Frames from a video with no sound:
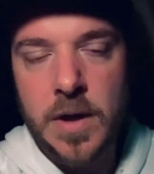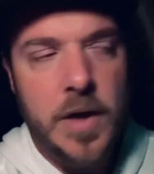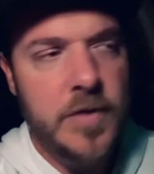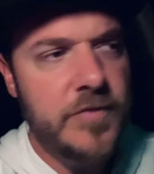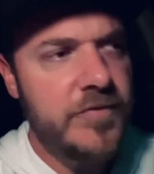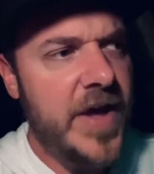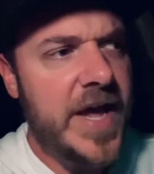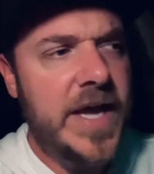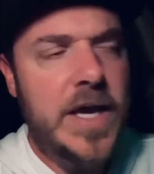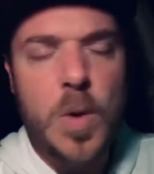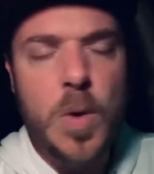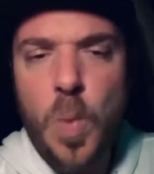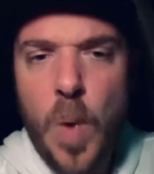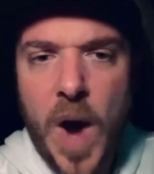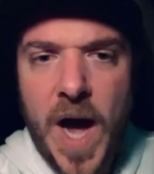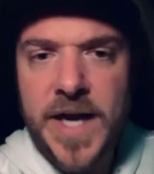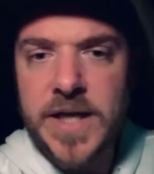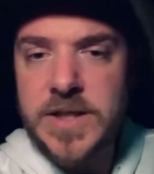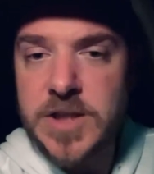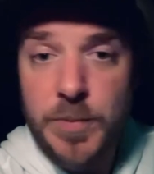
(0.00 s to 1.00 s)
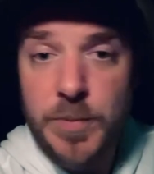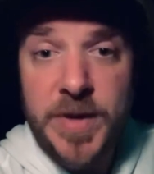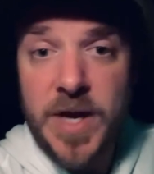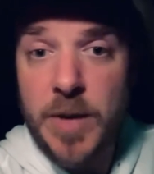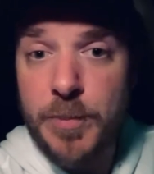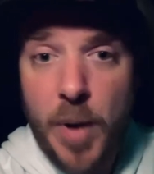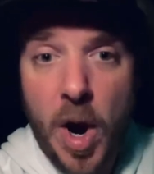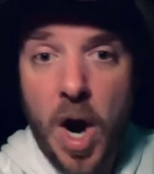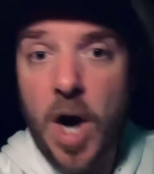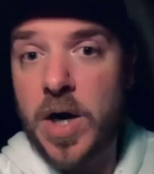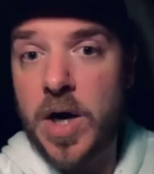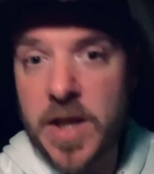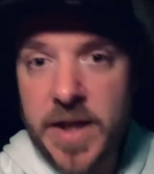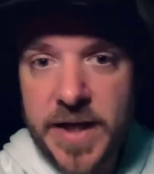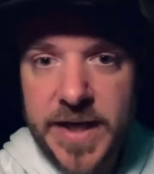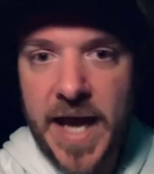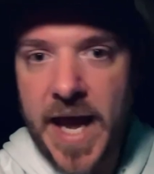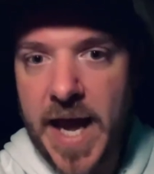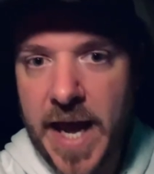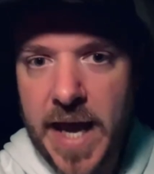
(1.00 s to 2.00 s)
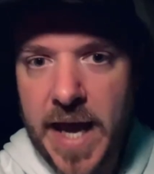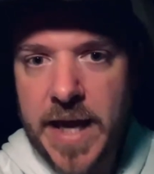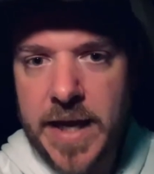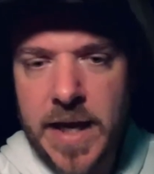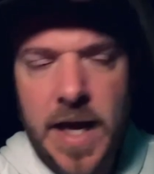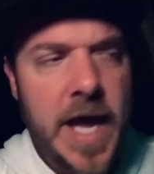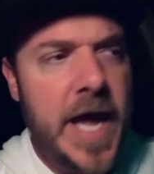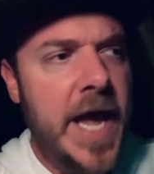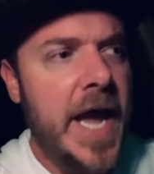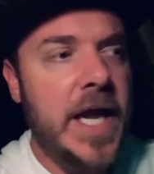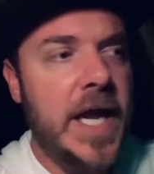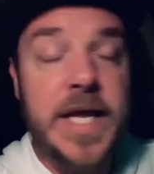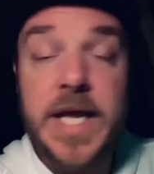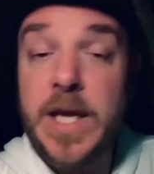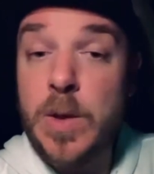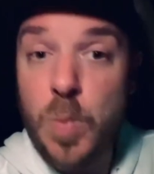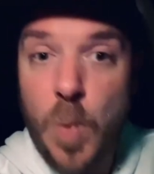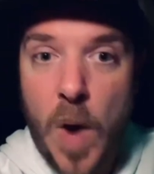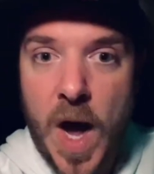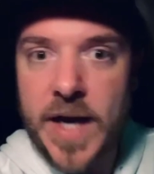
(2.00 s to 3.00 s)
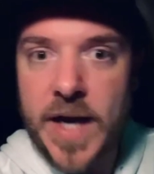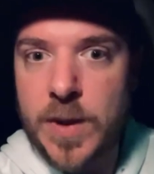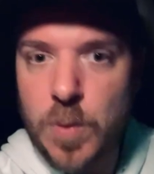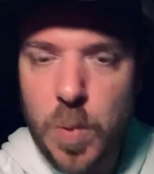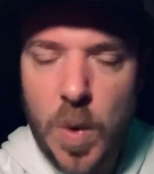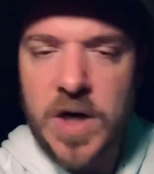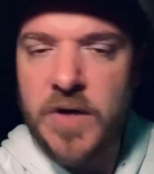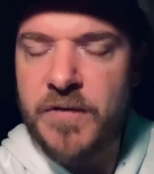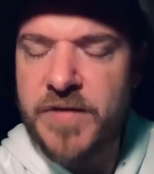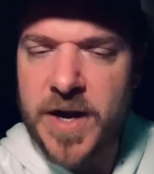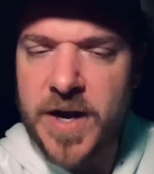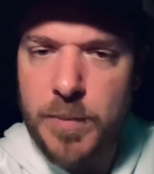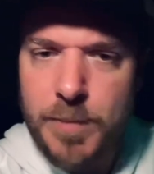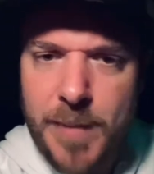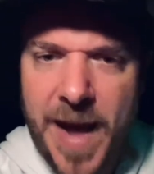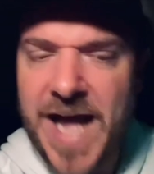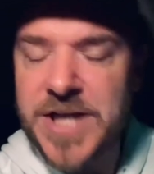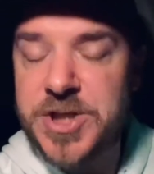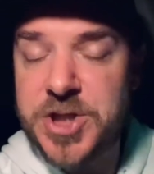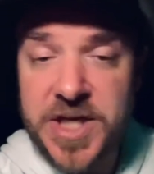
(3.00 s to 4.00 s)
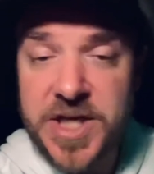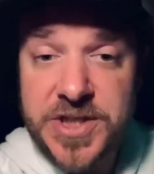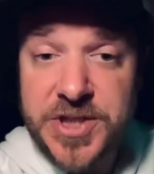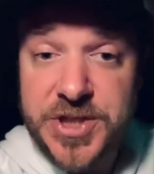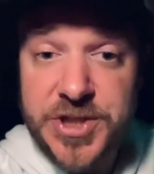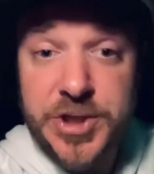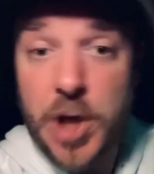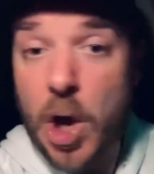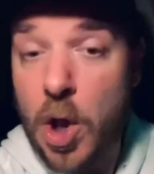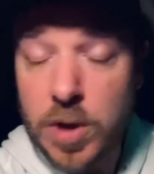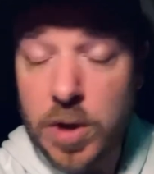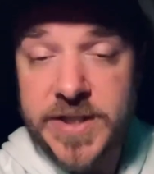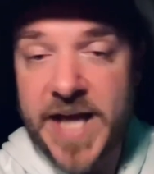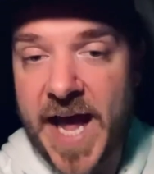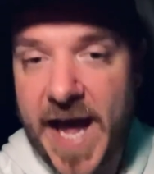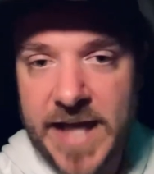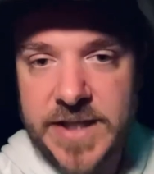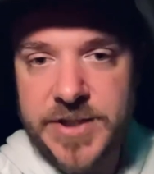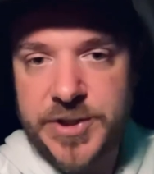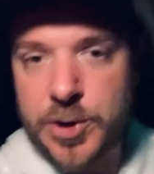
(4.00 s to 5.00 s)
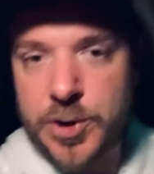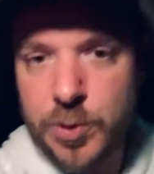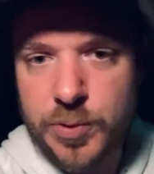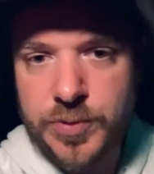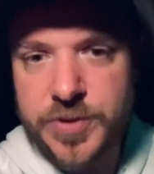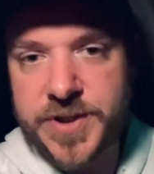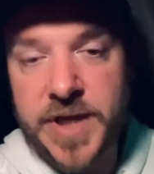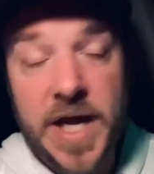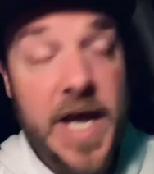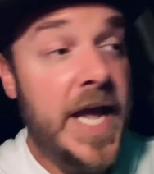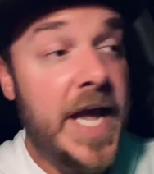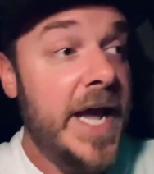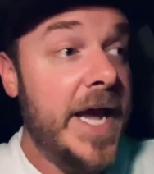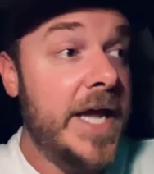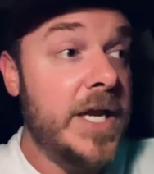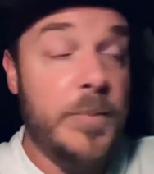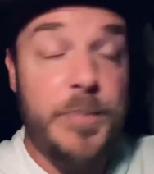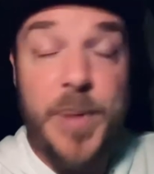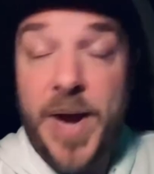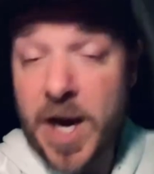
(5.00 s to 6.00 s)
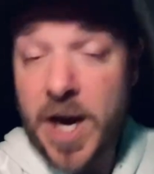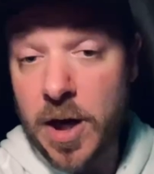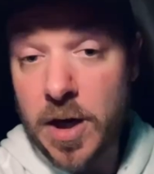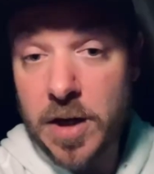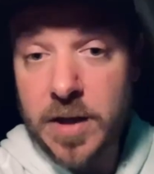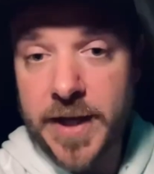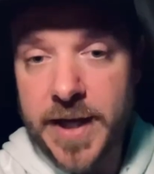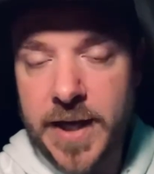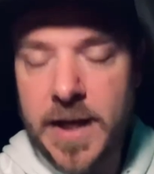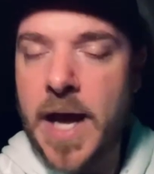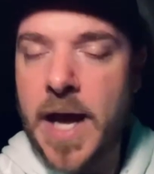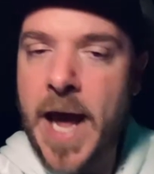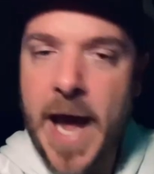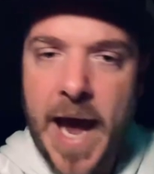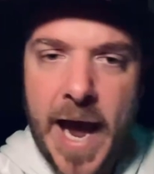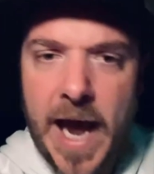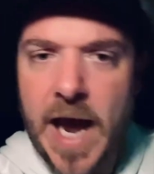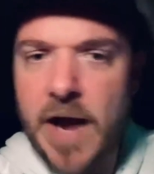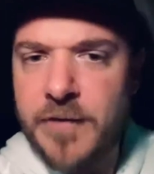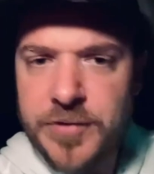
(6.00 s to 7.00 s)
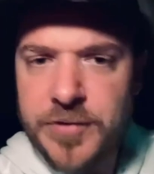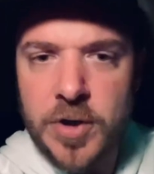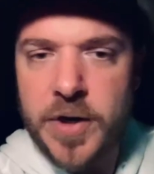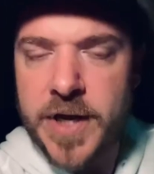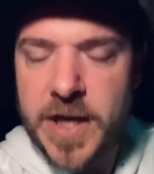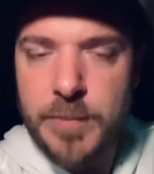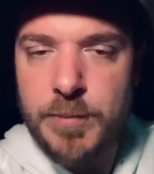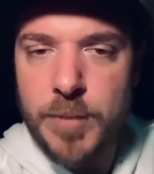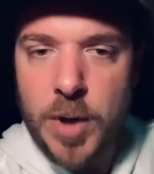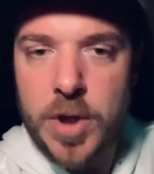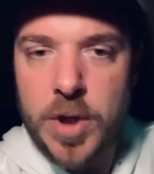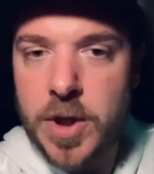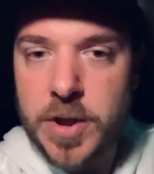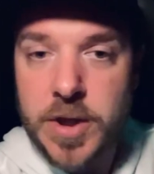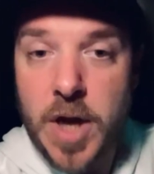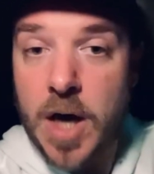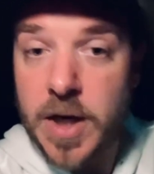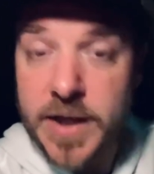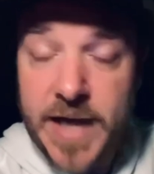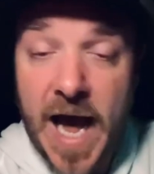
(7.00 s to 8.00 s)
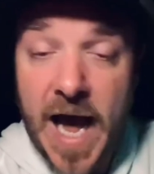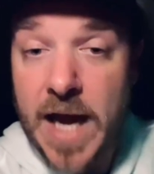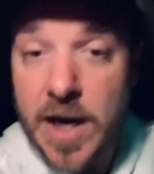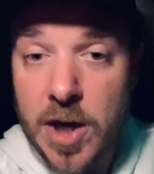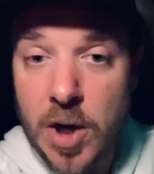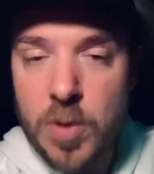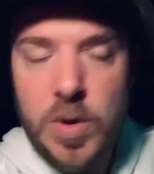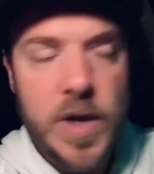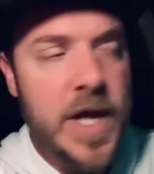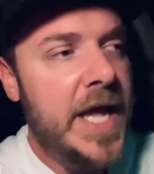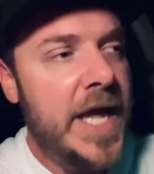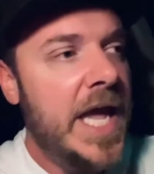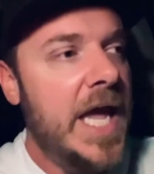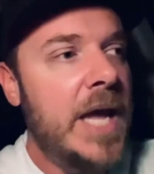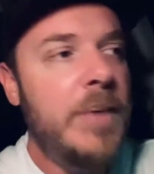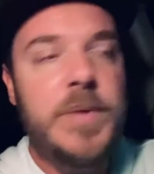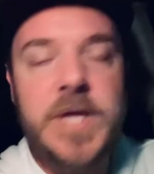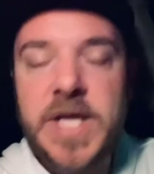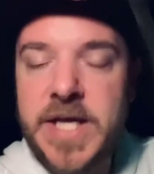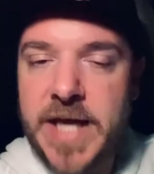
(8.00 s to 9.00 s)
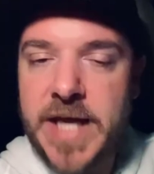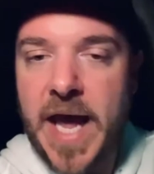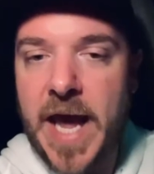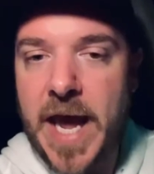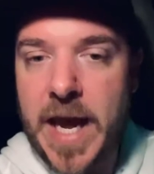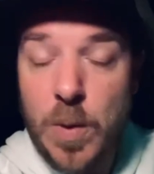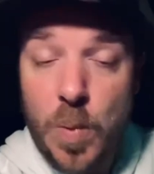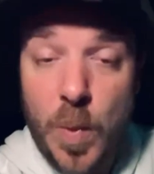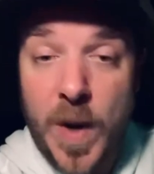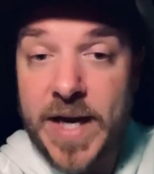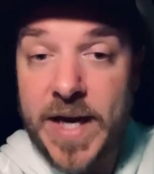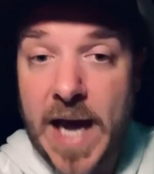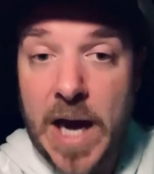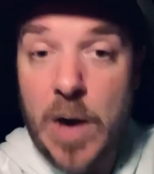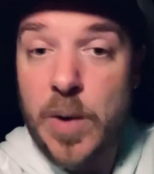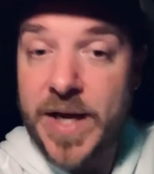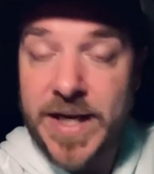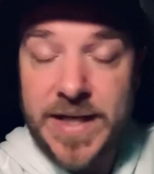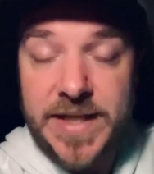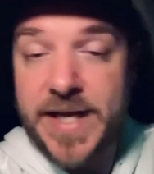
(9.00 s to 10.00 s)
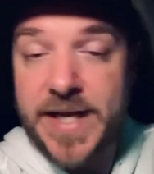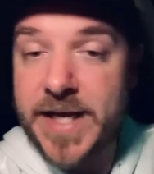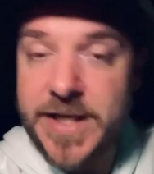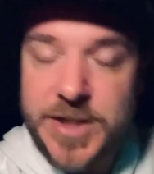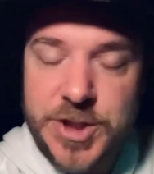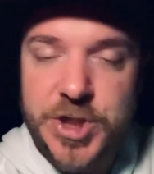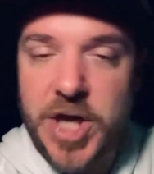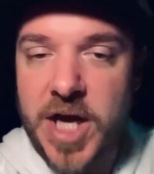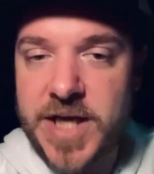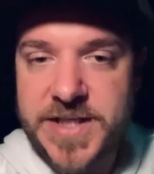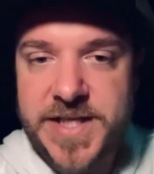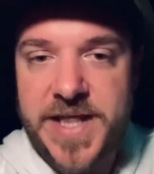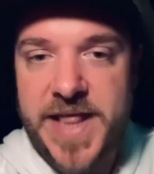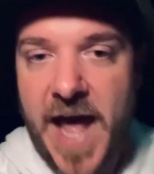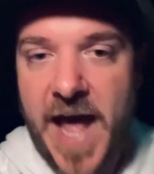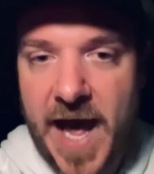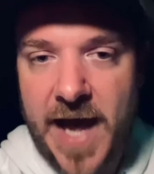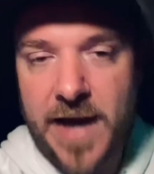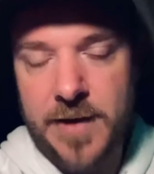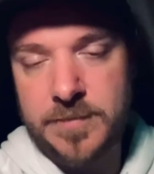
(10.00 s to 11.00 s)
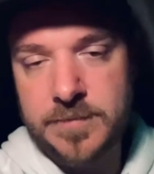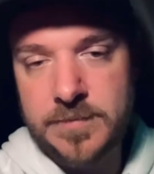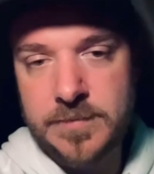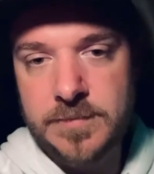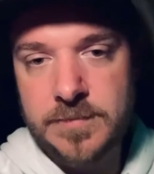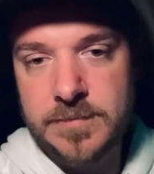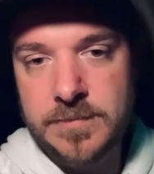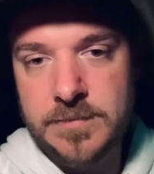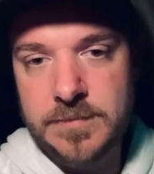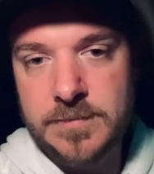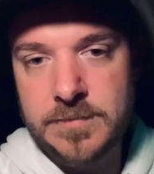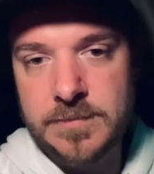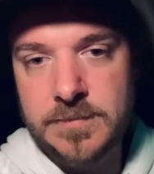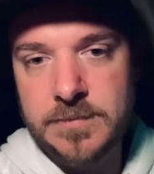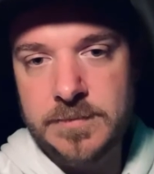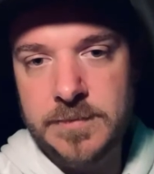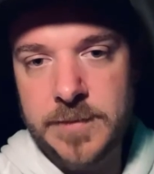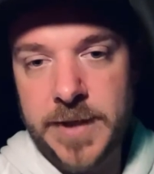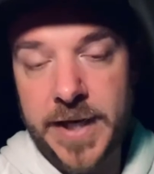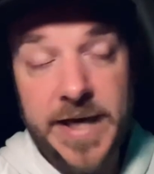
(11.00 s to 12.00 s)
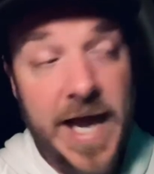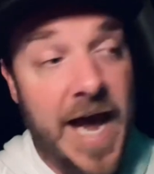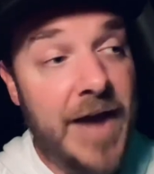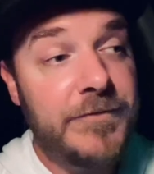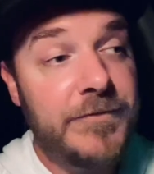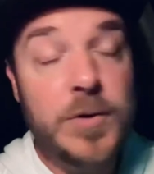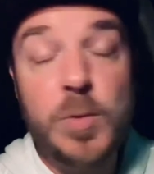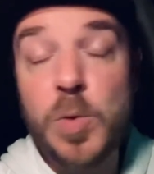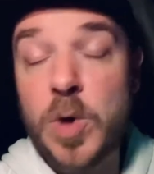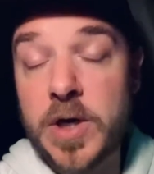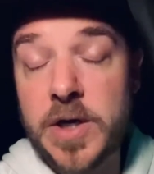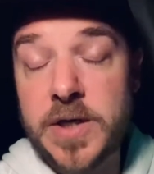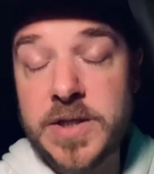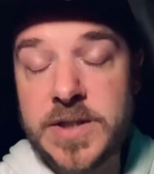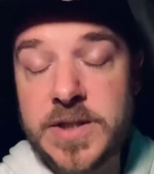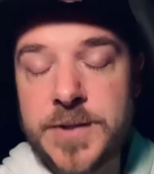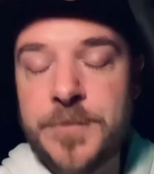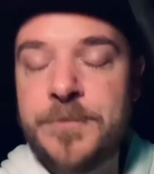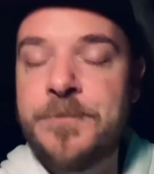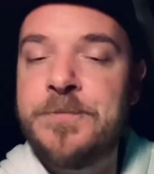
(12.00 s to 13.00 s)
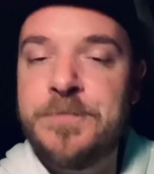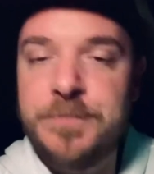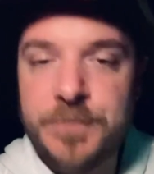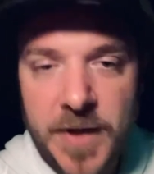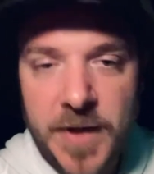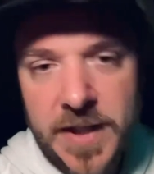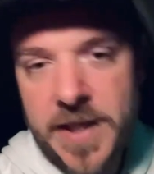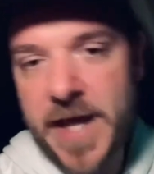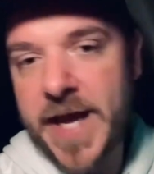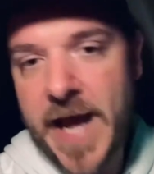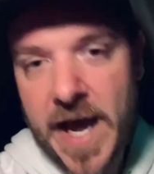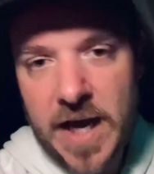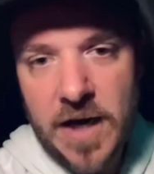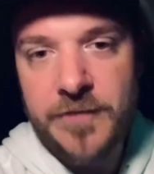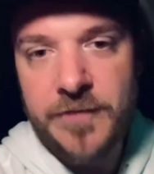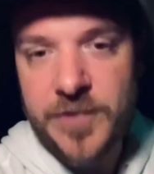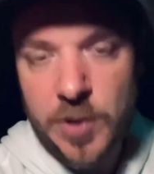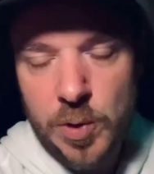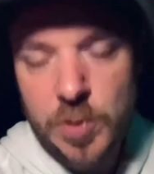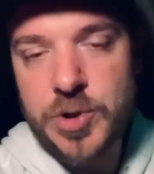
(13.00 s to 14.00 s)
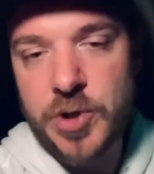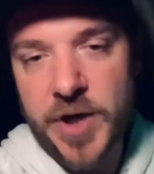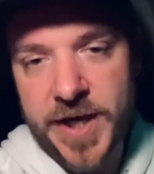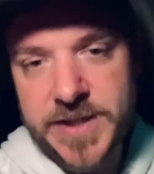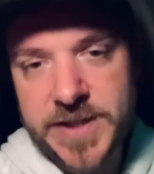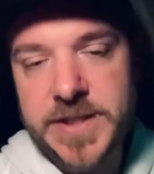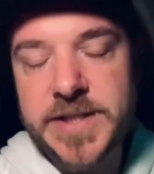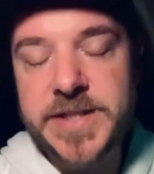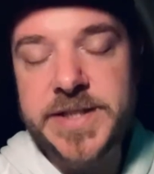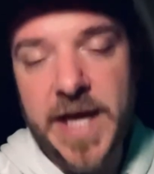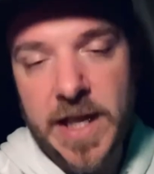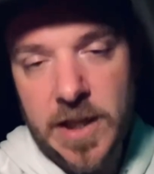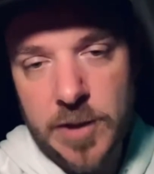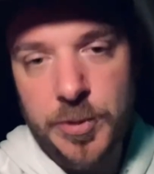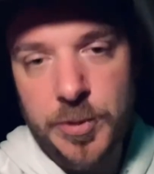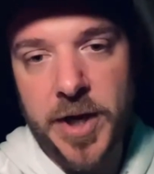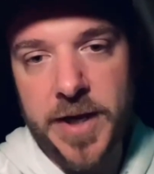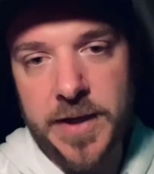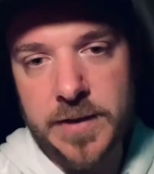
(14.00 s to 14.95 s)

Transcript: Vega wanted to be a part of the gang, and he wanted one of their matching skull tattoos. And apparently, after he murdered Guardado, him and the gang went out and did just that. And afterwards, they had a few drinks to celebrate.